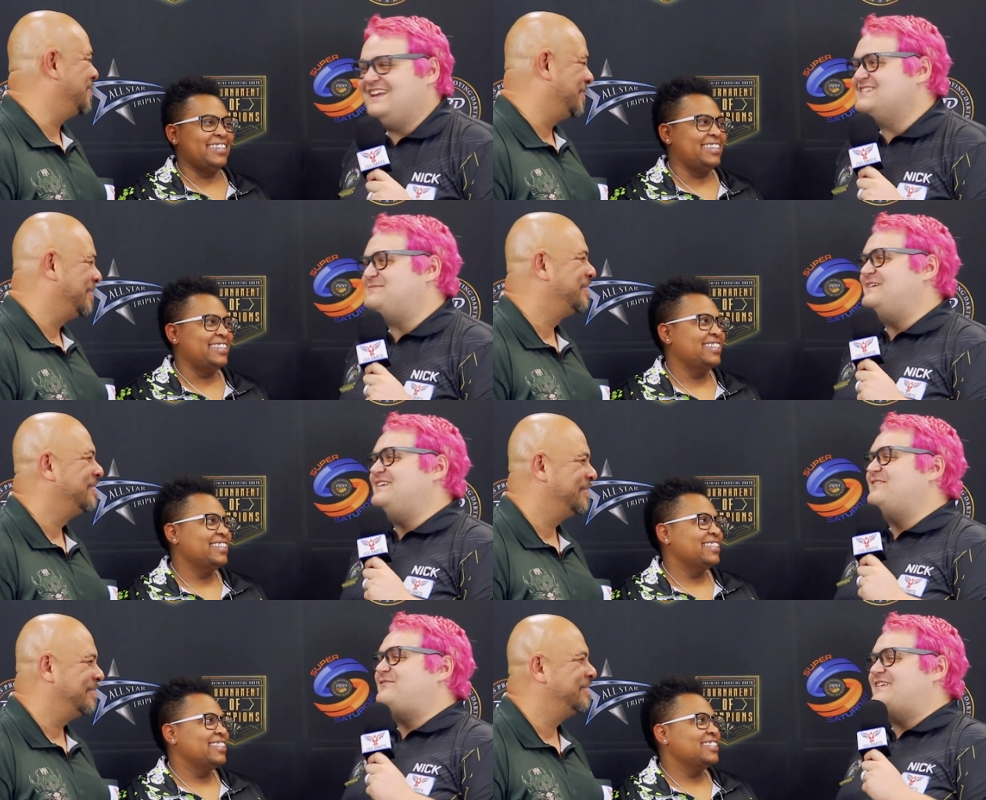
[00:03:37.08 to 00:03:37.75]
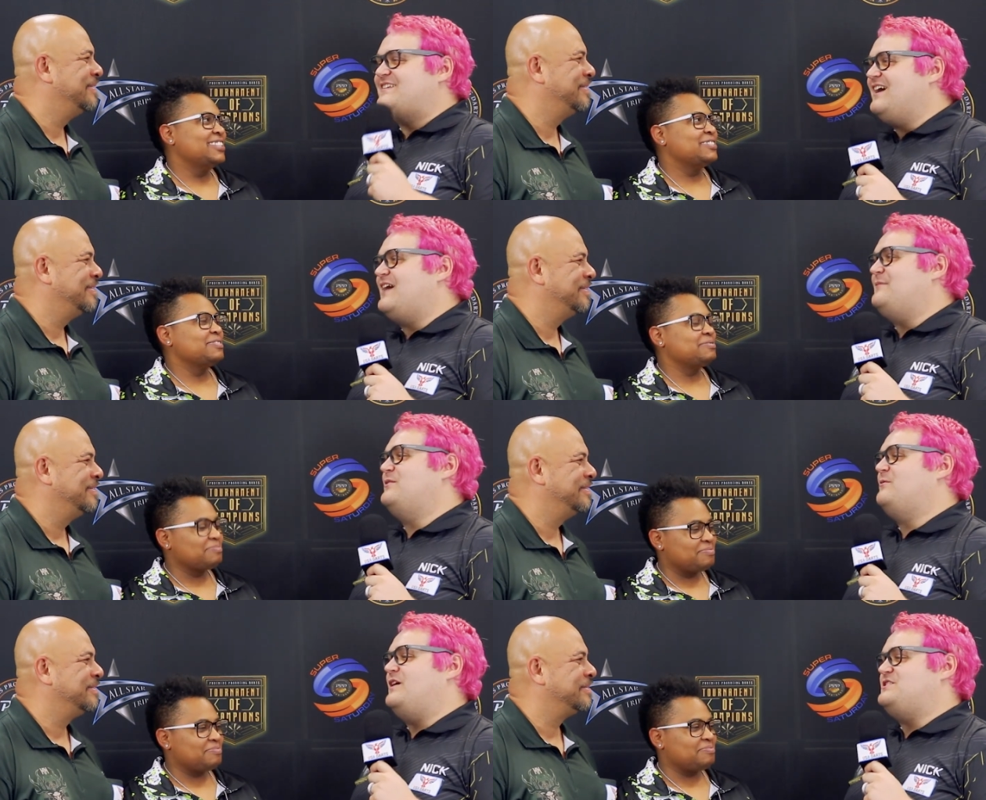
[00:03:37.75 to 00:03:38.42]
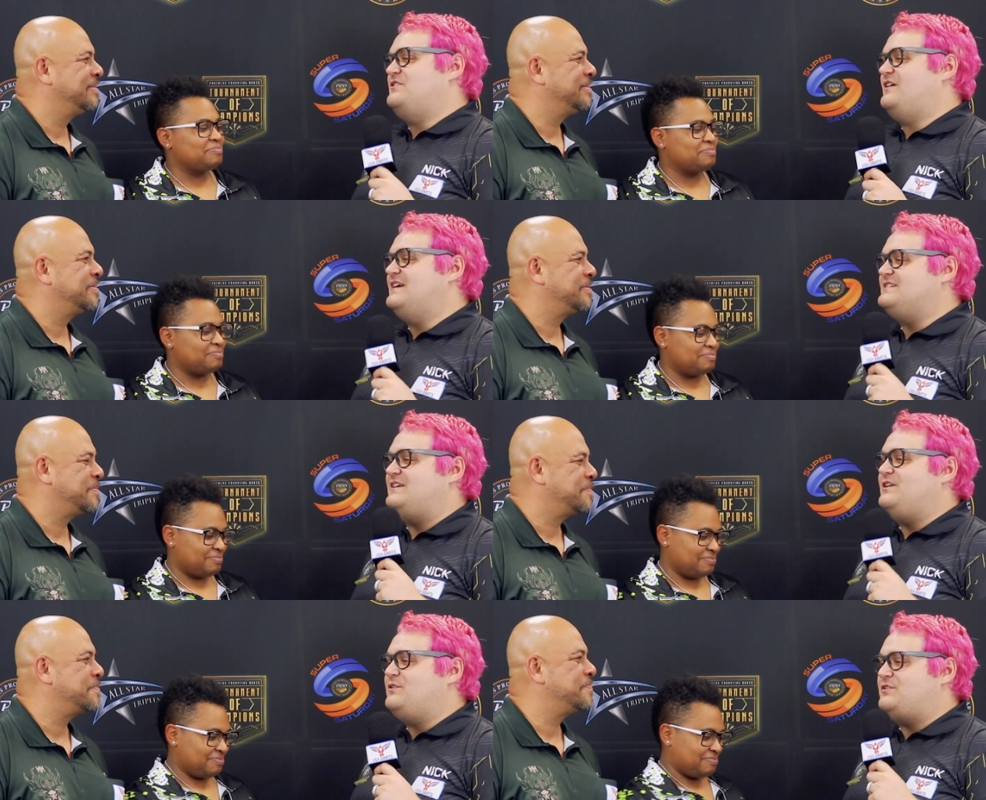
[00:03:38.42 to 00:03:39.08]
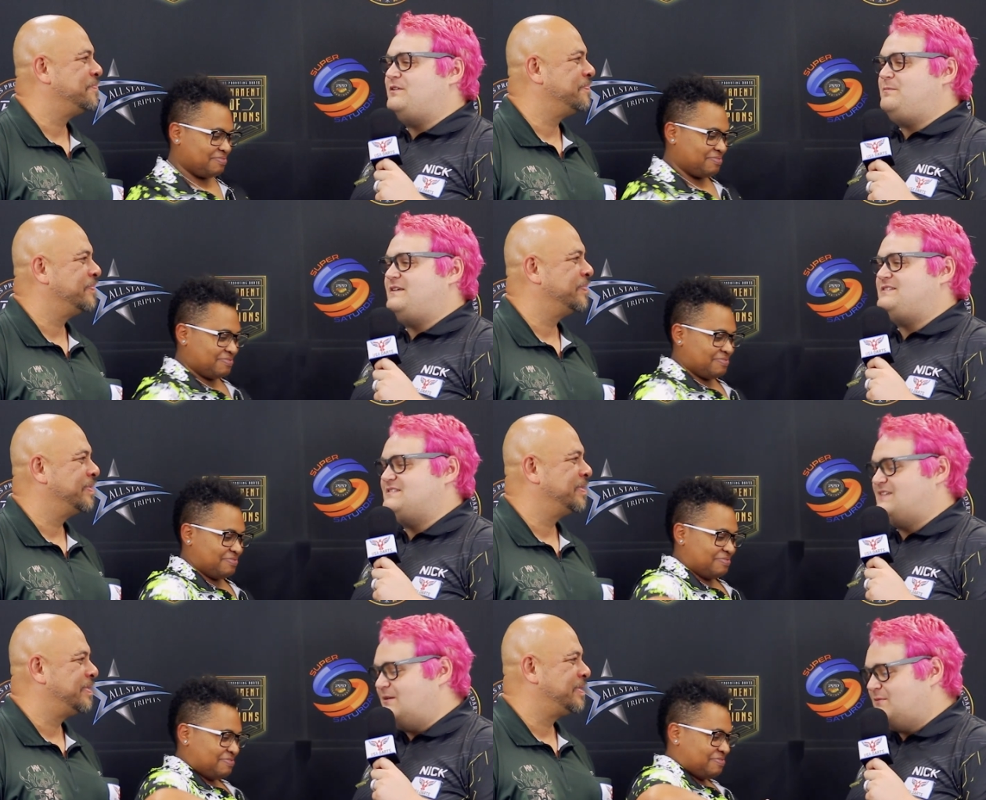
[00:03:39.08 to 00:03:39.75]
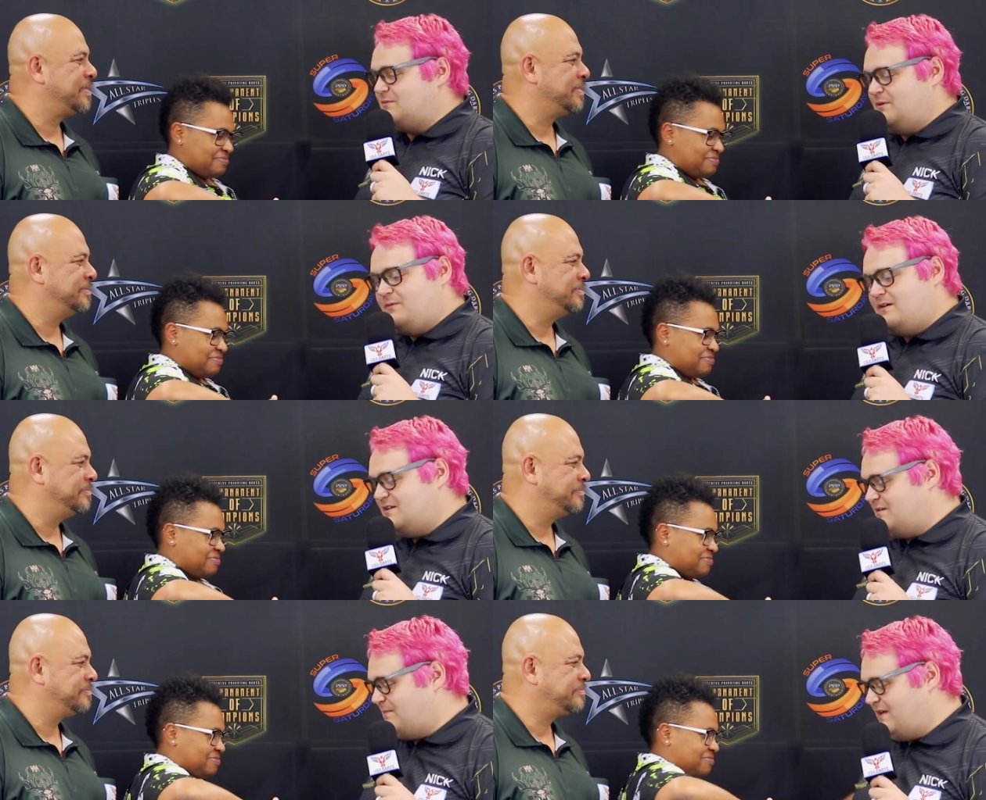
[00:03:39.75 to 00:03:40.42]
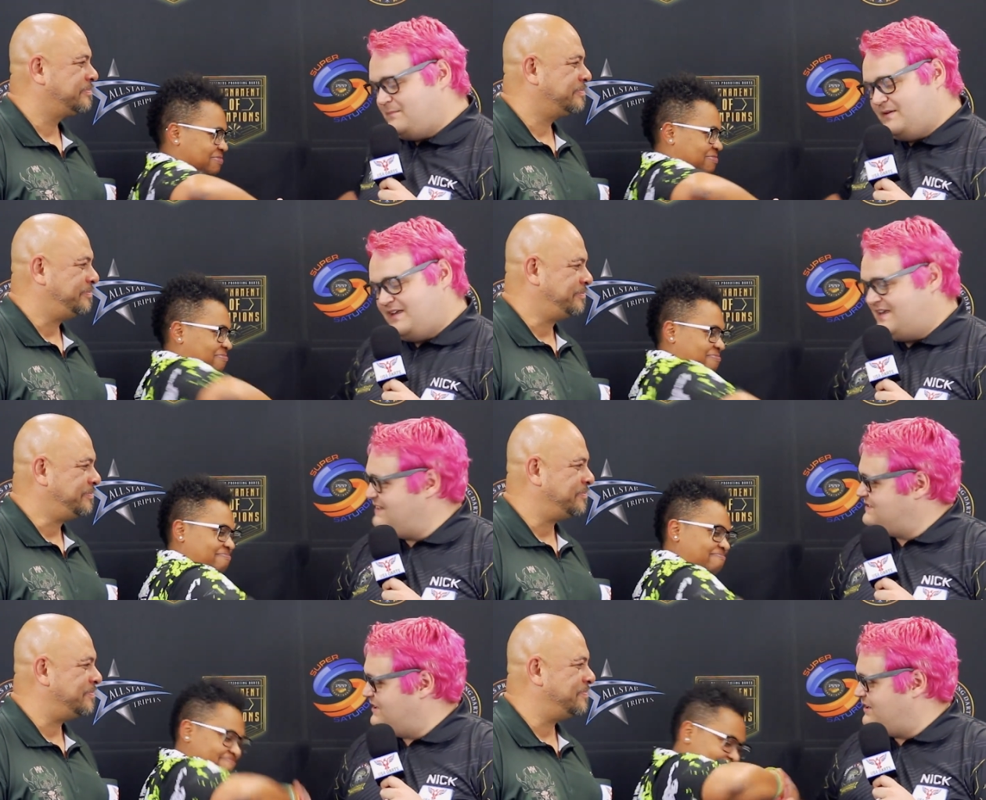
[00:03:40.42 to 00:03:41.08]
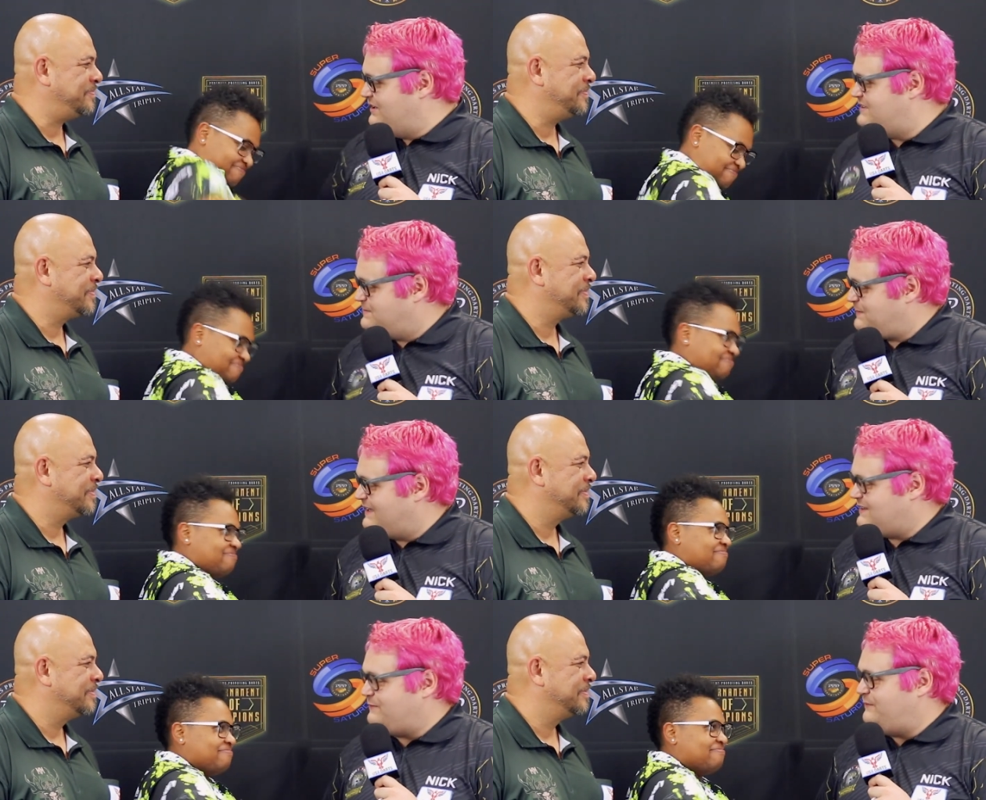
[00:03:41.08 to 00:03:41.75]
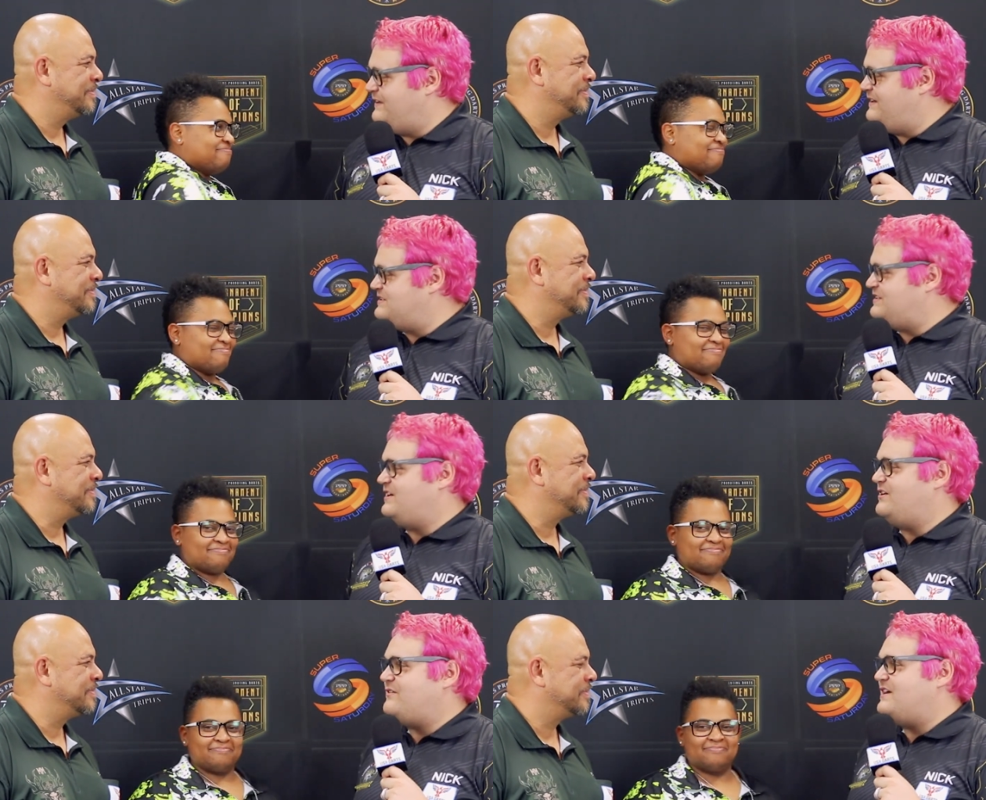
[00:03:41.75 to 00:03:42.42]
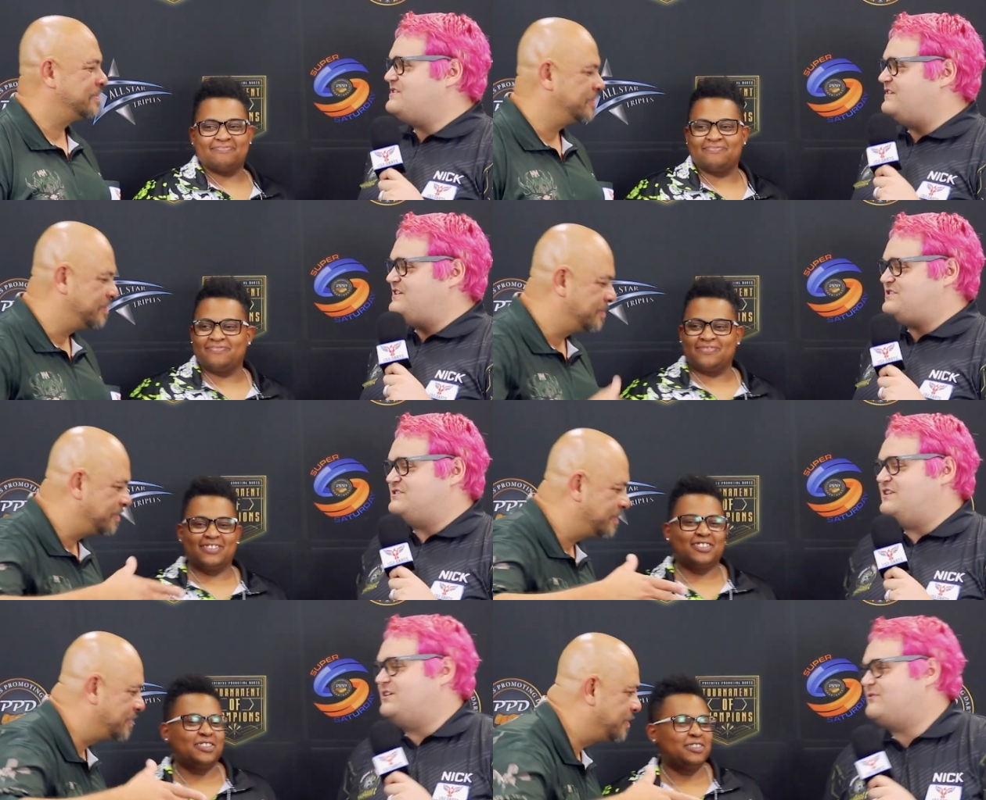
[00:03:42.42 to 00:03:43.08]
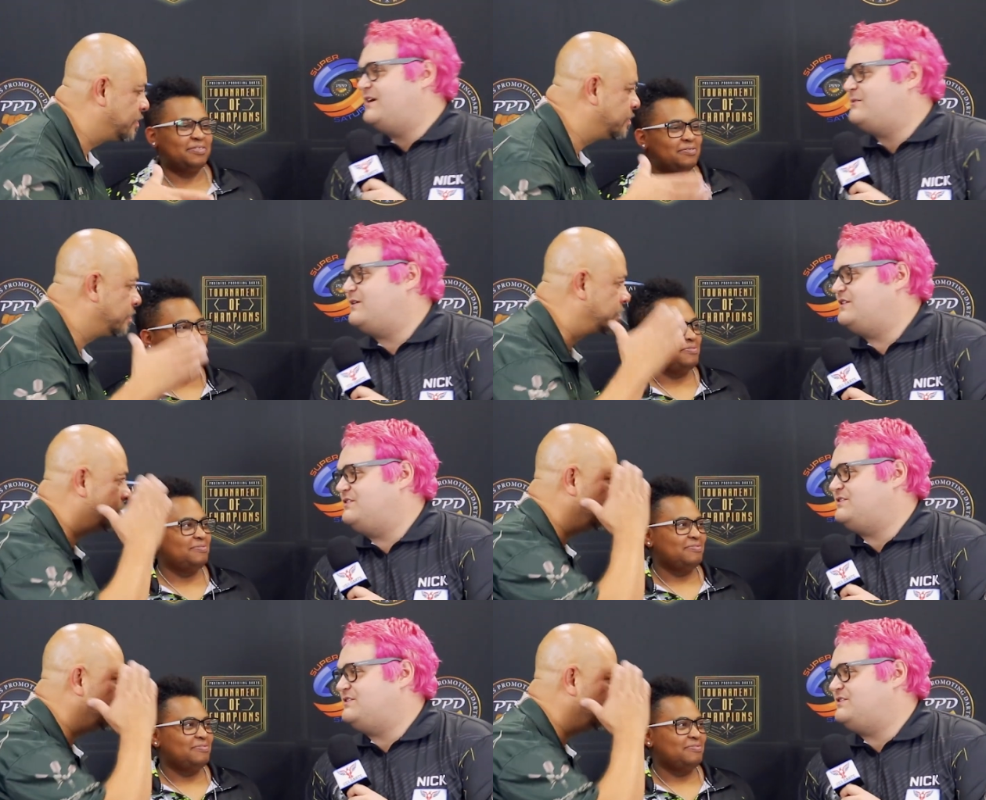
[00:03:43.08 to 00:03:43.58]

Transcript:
Speaker 1: it has been phenomenal watching you guys. I know third place is not where we wanted to be, but it is a good spot to finish. And congratulations on the great run,